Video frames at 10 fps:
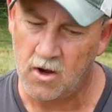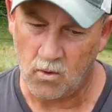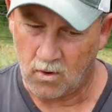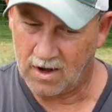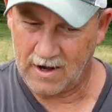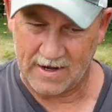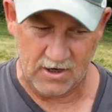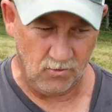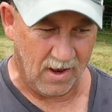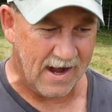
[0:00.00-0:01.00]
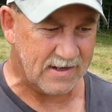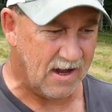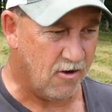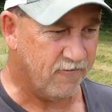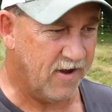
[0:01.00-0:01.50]
While I do like
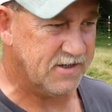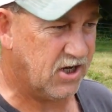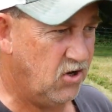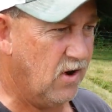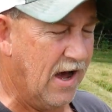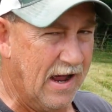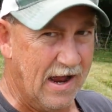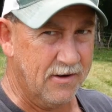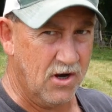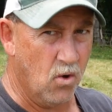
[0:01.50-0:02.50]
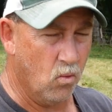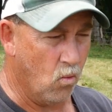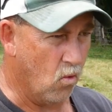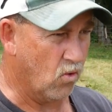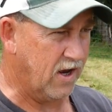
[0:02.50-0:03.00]
tall fescue, I don't
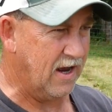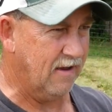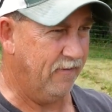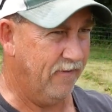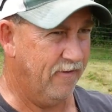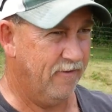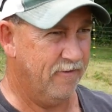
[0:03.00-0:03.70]
want it in